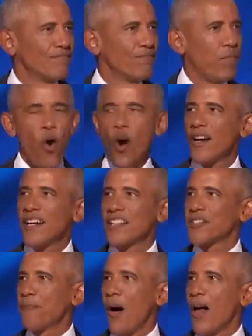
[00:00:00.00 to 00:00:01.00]
Born in a
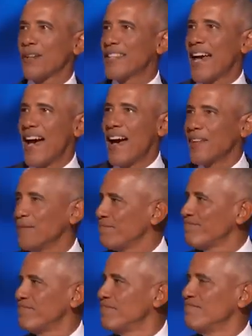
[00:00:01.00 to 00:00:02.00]
small town,
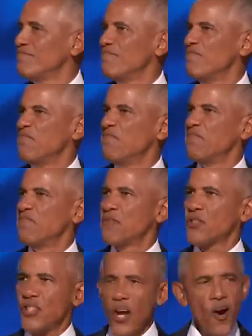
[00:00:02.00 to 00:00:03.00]

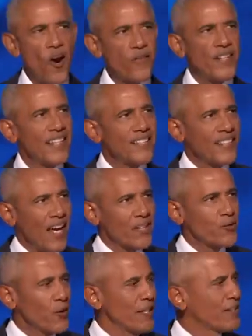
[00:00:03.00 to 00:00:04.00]
served his
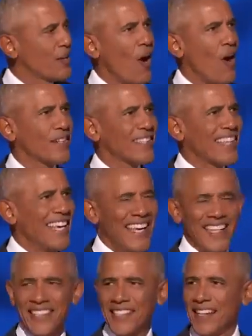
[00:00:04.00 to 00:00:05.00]
country, taught
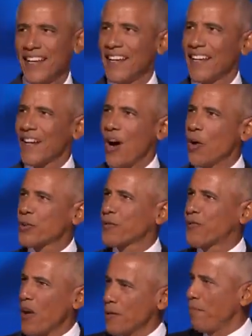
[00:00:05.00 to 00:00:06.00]
kids, coached
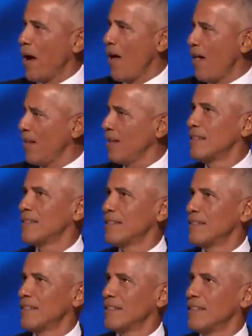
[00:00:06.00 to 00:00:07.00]
football,
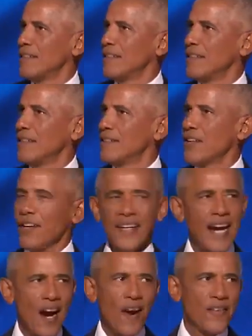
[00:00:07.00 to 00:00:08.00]
took
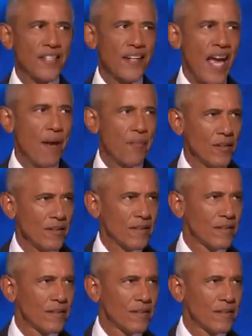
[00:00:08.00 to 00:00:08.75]
care of his neighbors.